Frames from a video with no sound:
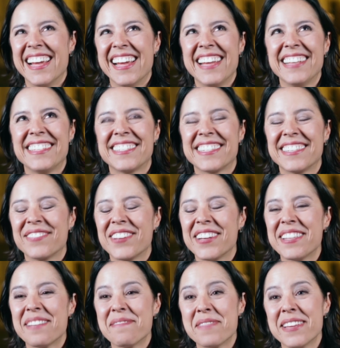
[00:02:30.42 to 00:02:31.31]
it's
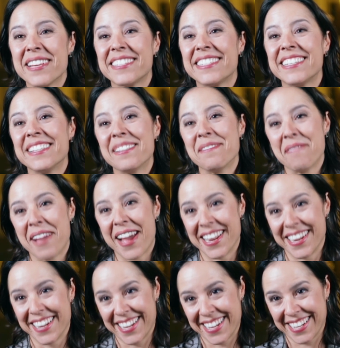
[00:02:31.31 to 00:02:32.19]
gonna be a
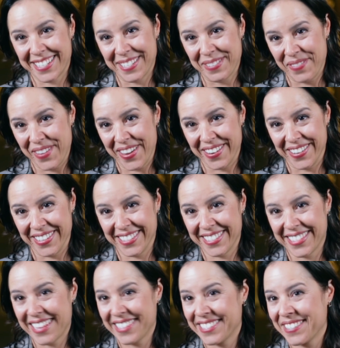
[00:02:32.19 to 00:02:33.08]
cinematic
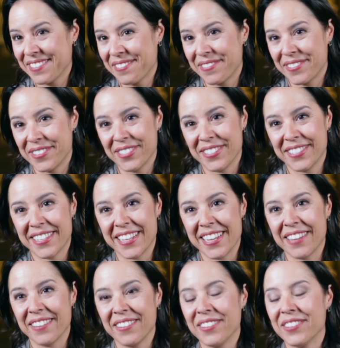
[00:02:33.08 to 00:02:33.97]
experience. That's the first
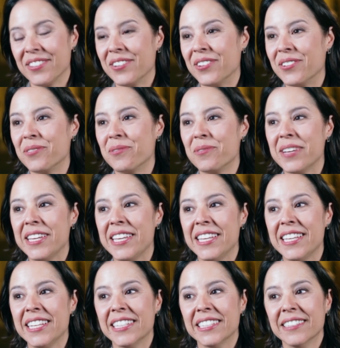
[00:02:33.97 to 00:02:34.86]
thing. You know,
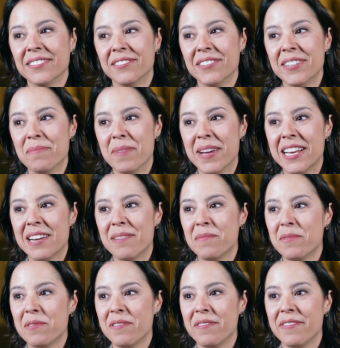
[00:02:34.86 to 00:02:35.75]
we we made a
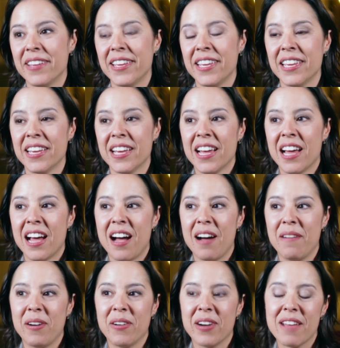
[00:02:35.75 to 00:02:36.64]
movie
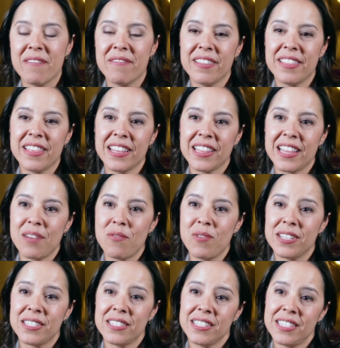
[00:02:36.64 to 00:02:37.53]
about everything that
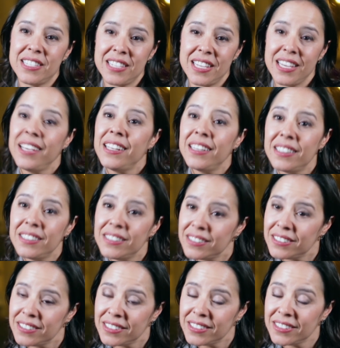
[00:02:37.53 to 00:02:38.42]
wasn't seen.
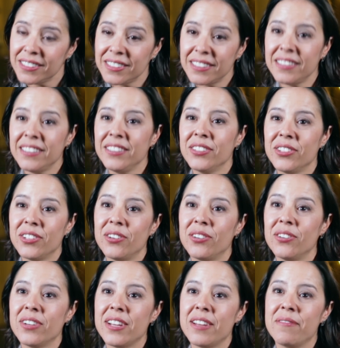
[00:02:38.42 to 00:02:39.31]
You
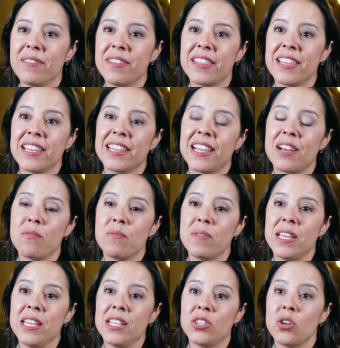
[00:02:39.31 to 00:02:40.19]
know, everything that
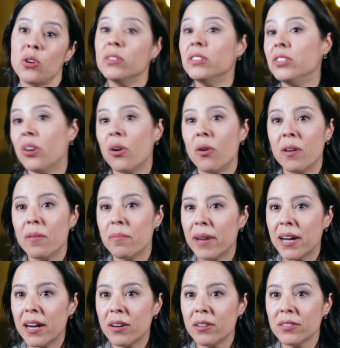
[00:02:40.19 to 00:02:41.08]
we don't know
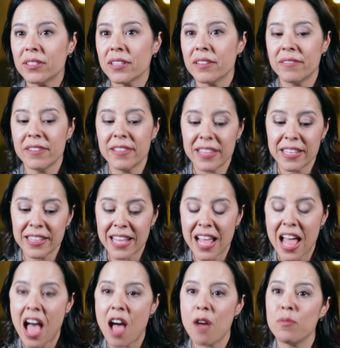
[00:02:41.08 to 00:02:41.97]
about, everything
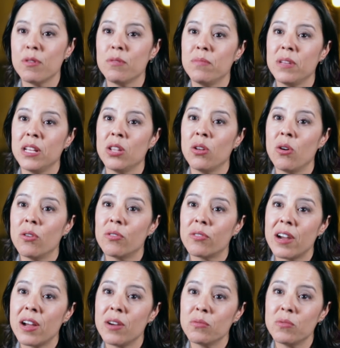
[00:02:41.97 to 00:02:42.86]
that happened below
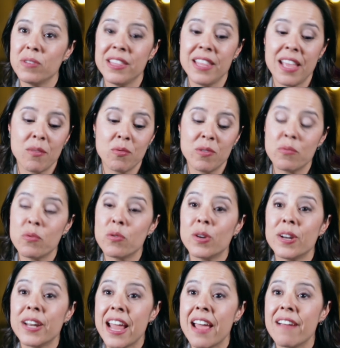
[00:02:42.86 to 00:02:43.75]
ground. We ne- we
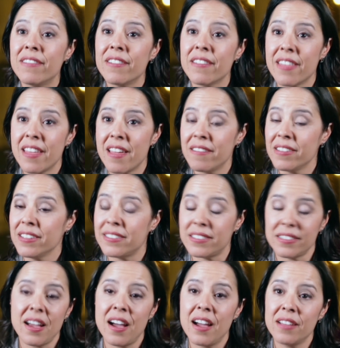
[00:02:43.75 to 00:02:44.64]
were never there
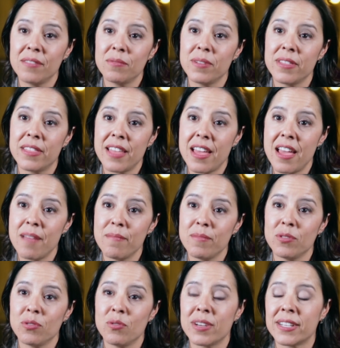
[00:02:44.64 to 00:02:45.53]
inside with them.
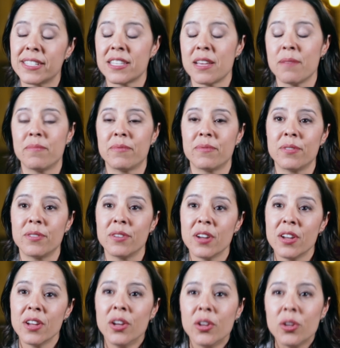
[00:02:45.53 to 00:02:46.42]
You know, except for
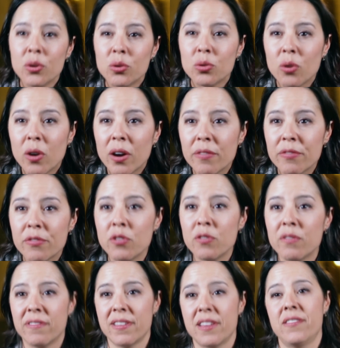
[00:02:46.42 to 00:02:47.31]
you know a
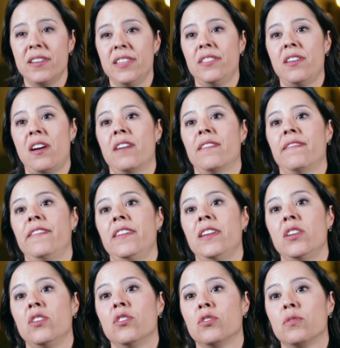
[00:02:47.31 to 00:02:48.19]
few very dark
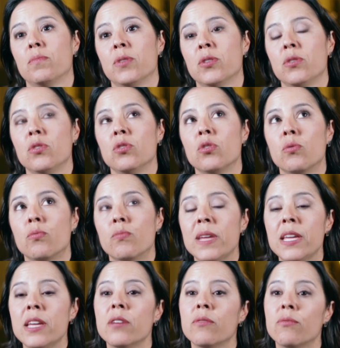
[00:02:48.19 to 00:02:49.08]
videos. But you know,
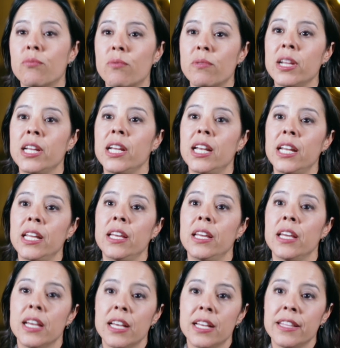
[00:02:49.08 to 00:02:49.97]
being
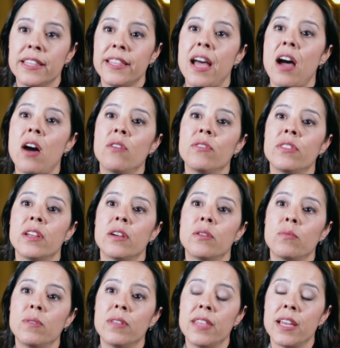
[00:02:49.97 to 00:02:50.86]
really down
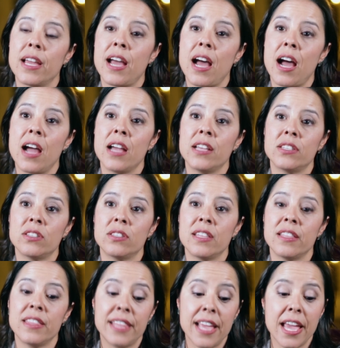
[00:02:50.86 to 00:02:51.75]
there with the guys
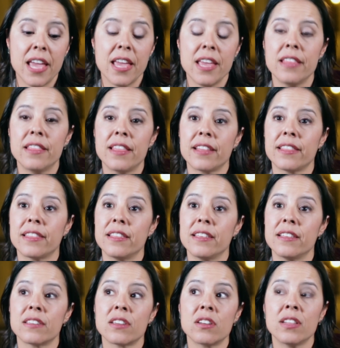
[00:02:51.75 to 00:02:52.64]
the day that
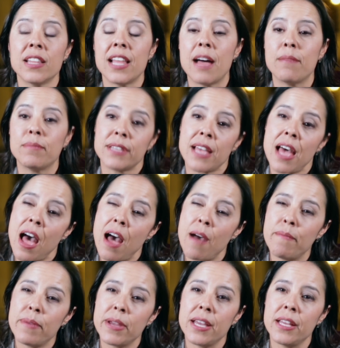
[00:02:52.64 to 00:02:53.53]
this collapse
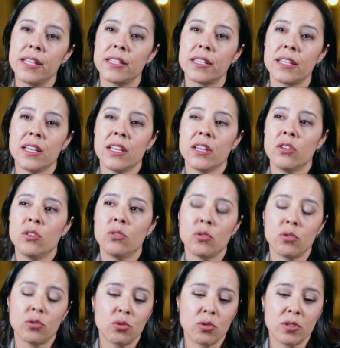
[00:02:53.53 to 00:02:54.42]
happened. You
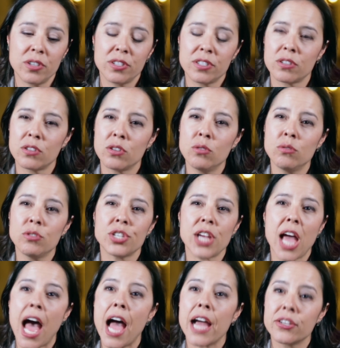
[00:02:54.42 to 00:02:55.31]
know, so there's huge
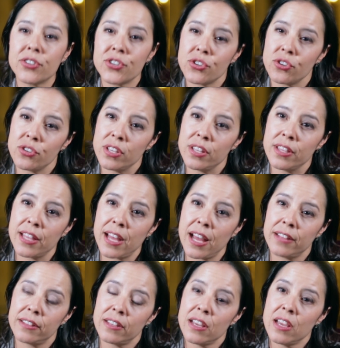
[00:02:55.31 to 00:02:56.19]
action in
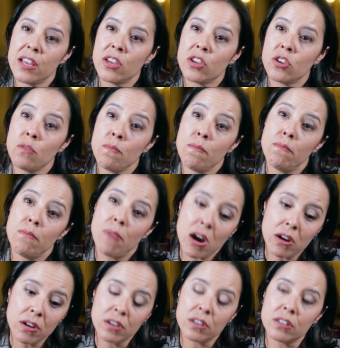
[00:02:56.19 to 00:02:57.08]
that
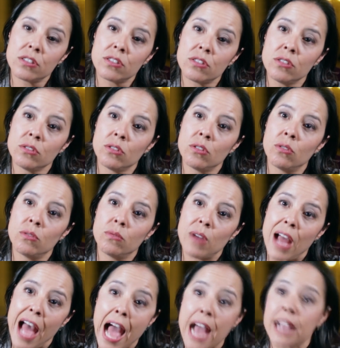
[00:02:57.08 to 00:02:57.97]
humongous you know
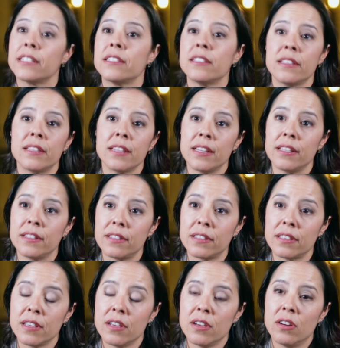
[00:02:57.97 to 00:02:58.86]

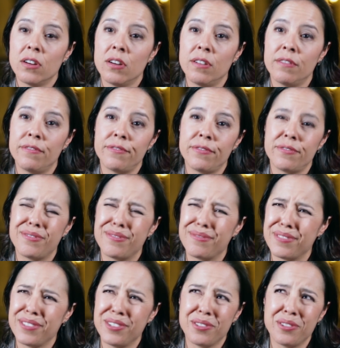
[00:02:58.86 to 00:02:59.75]
accident of
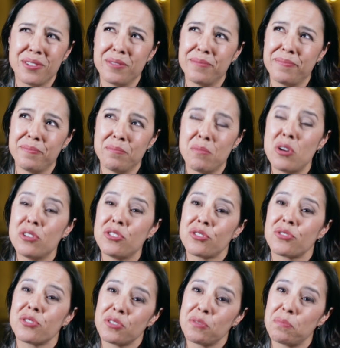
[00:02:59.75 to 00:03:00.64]
you know,
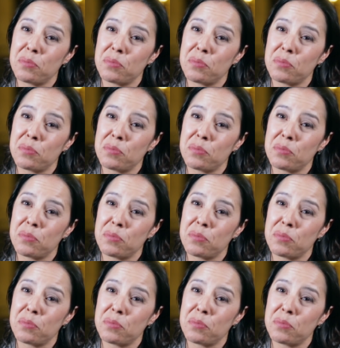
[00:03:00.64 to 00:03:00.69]
monstrous